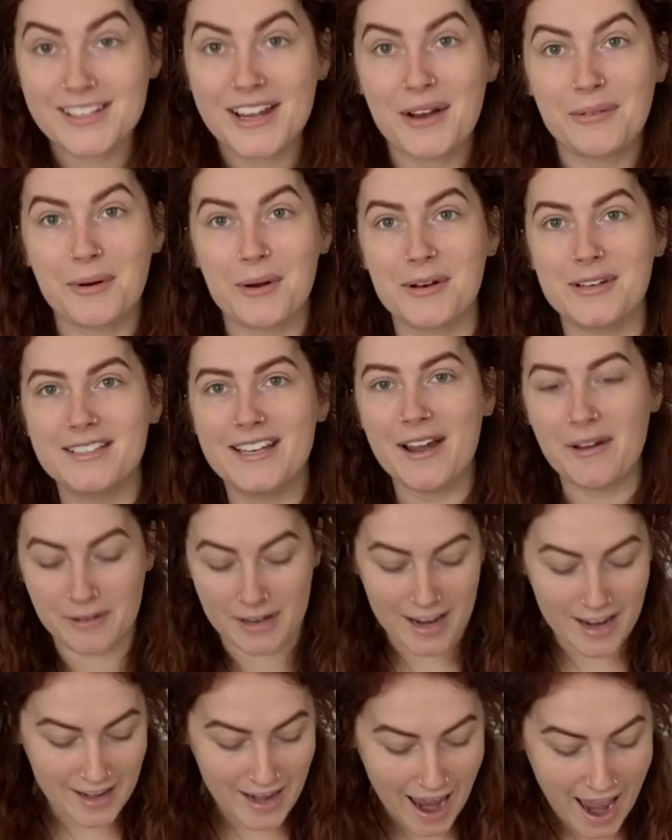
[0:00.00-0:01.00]
I wrote it down.
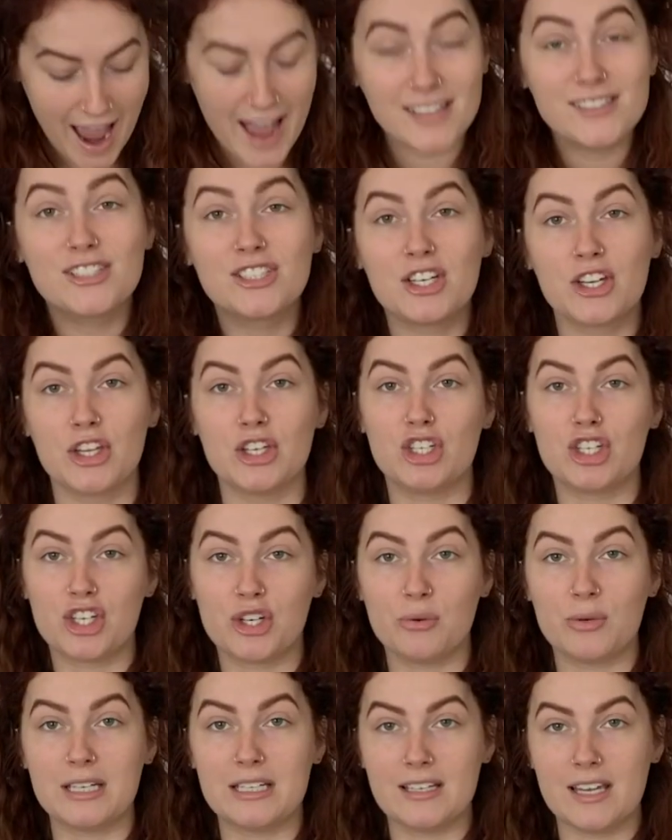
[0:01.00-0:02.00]
It adds to the
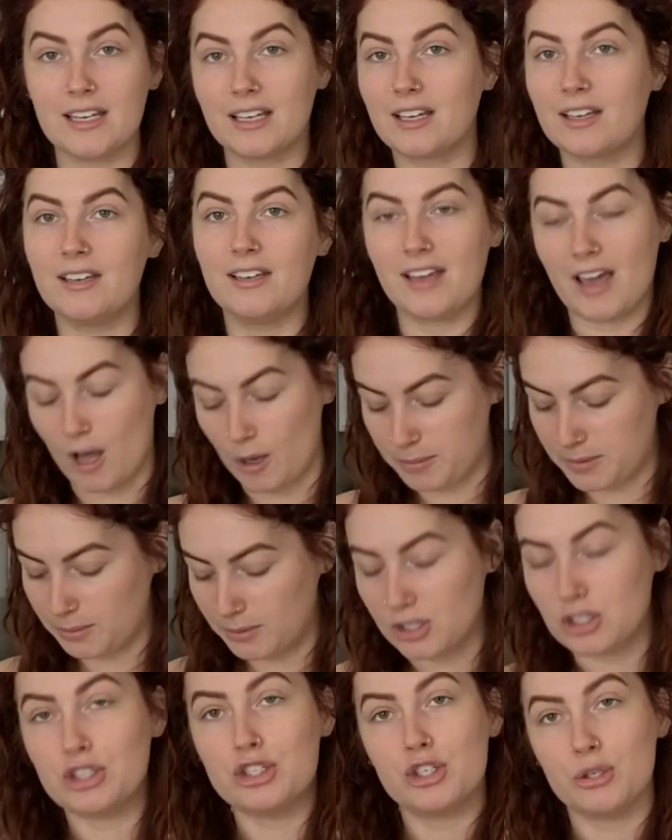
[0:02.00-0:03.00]
chewy, it helps with the
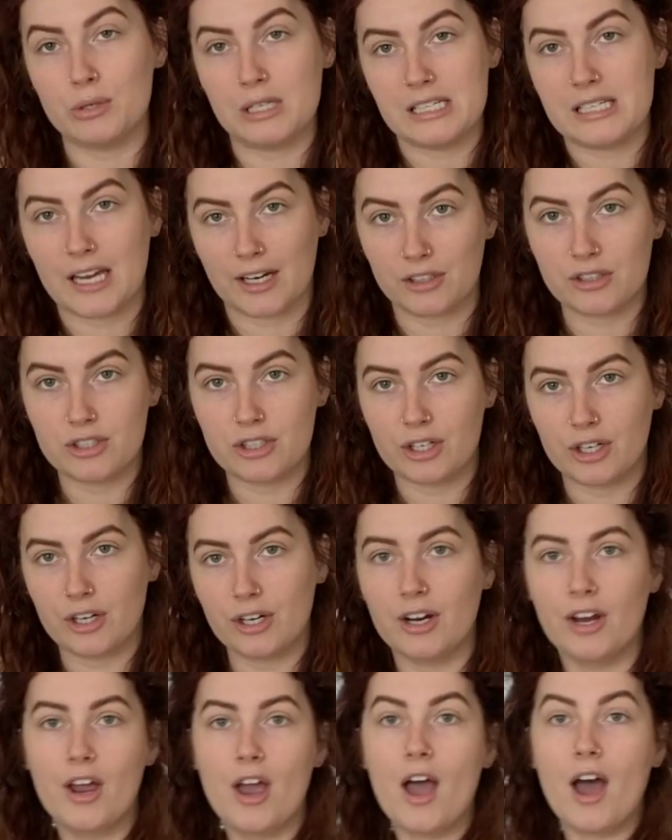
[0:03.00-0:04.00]
chewy texture
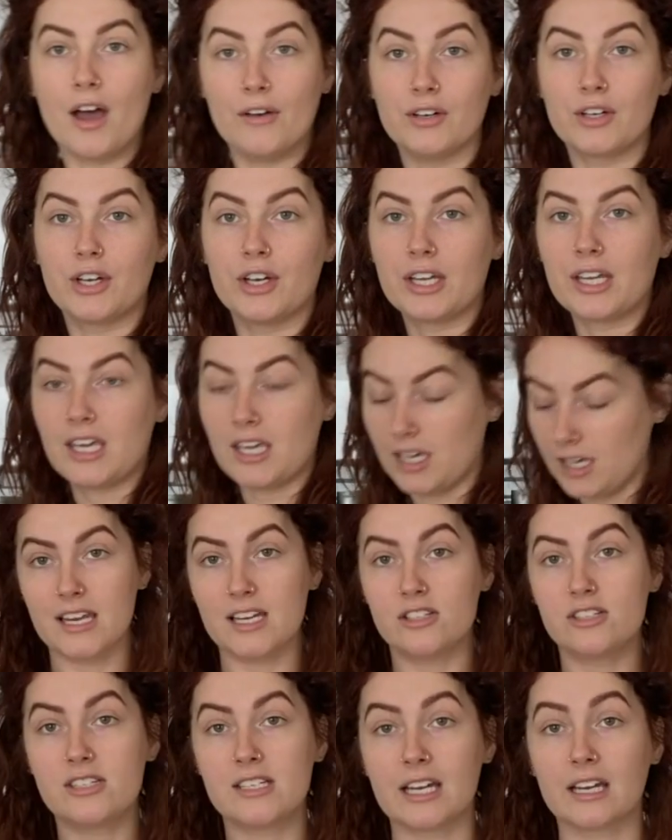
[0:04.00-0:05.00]
of a cookie. Each
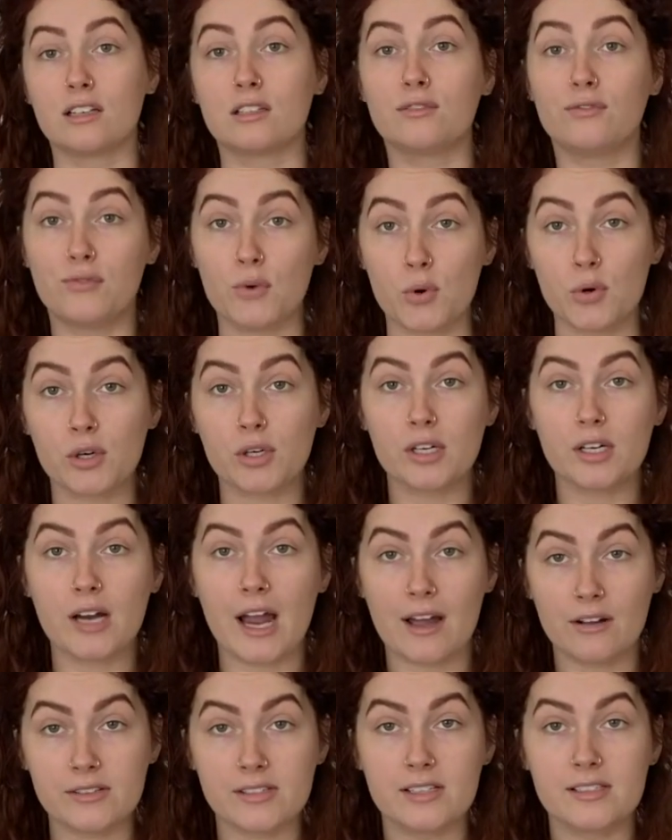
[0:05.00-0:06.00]
stick is 4
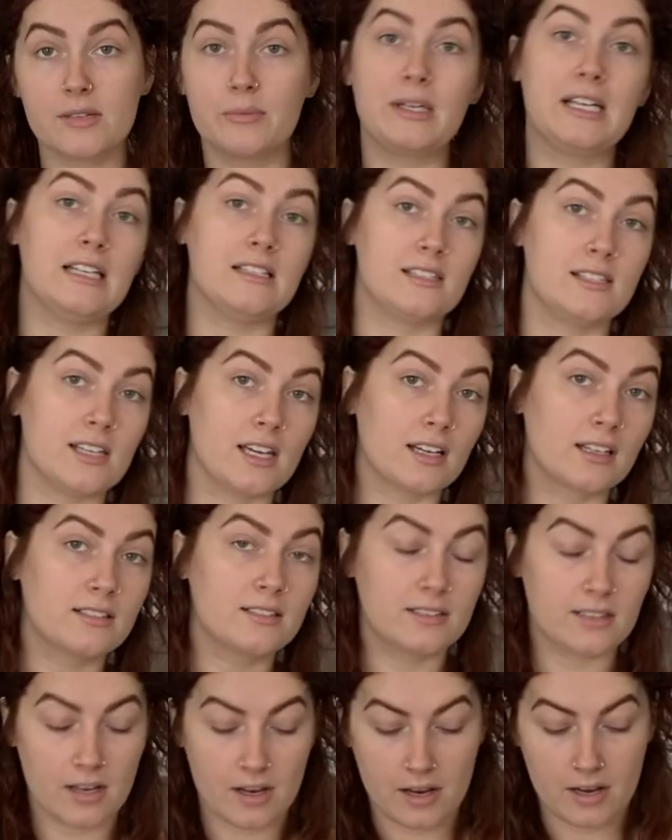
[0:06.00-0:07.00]
ounces and we need 6.
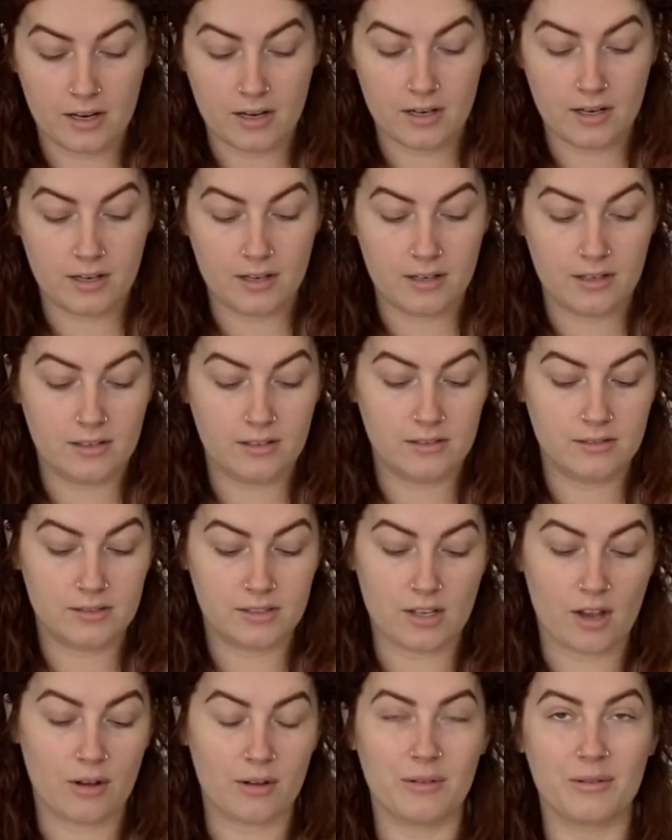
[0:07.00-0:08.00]

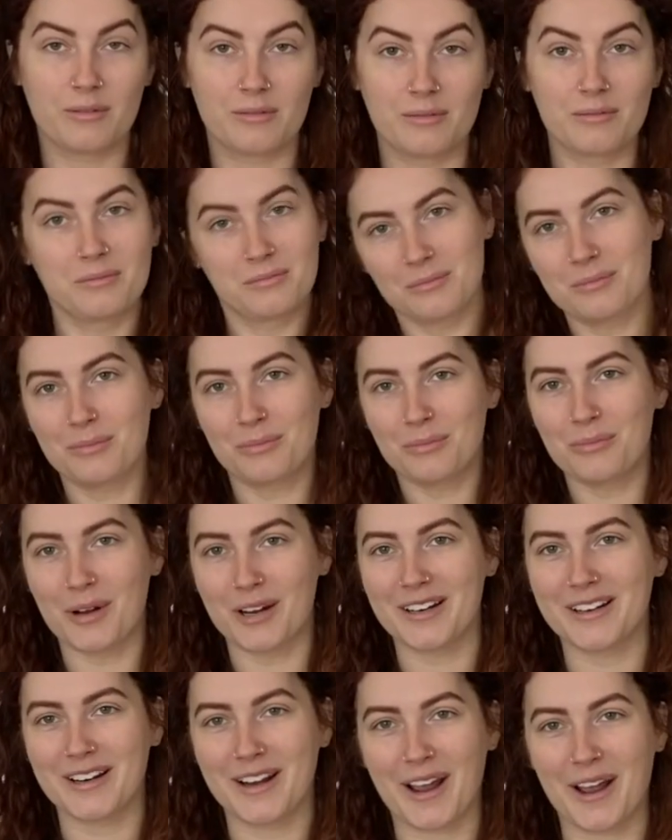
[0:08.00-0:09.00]
So
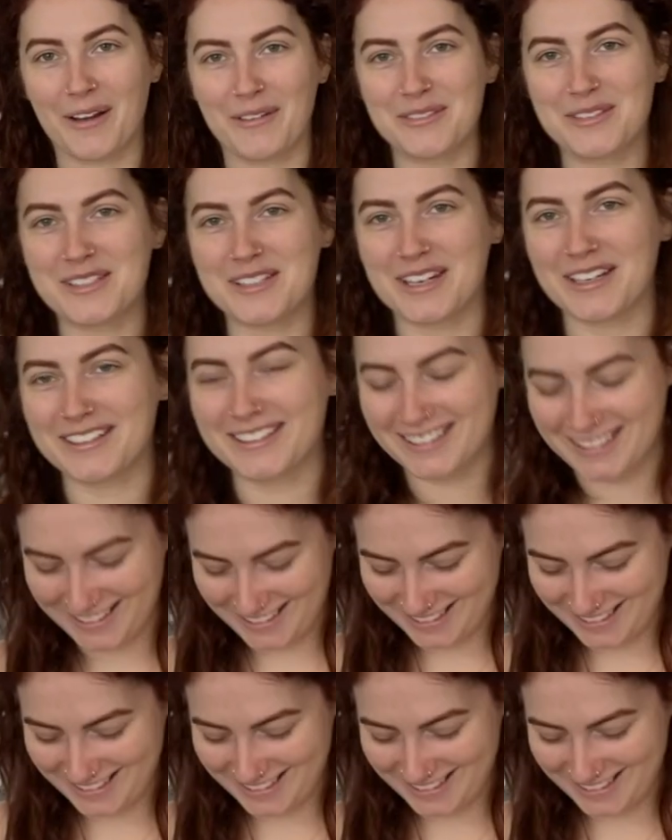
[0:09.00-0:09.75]
1.5 sticks.